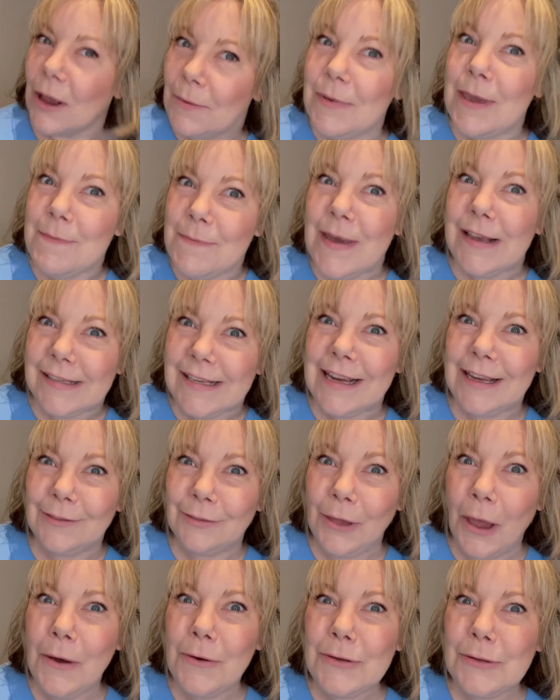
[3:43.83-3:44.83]
be missing
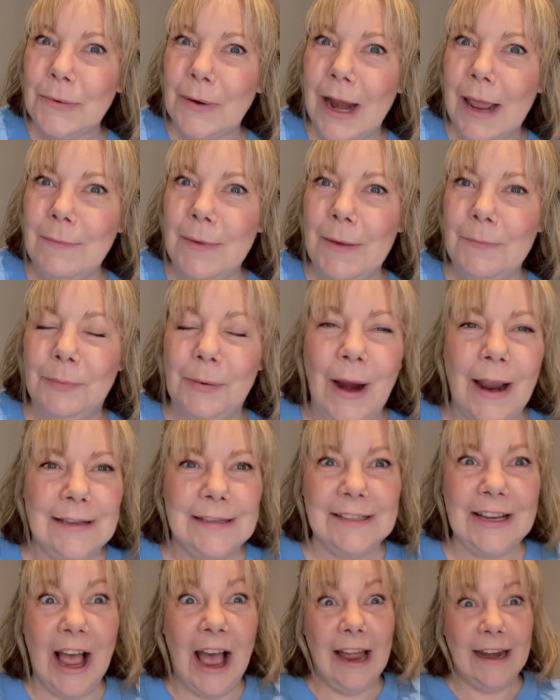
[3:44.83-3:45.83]
those when I'm in
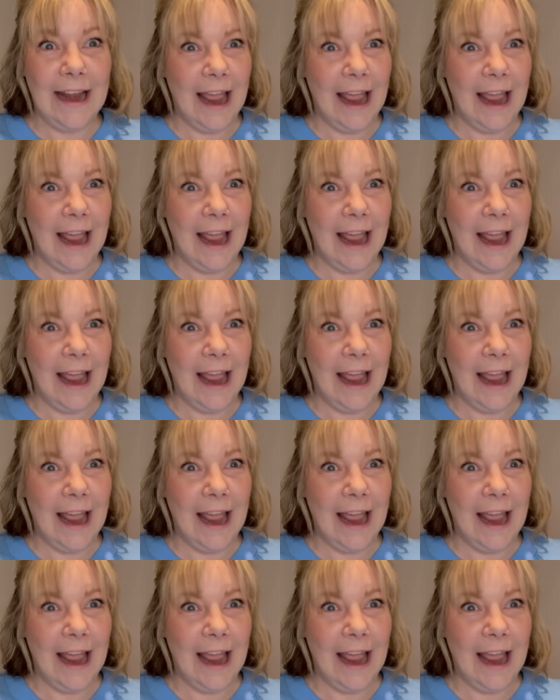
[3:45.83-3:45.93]
Prescott.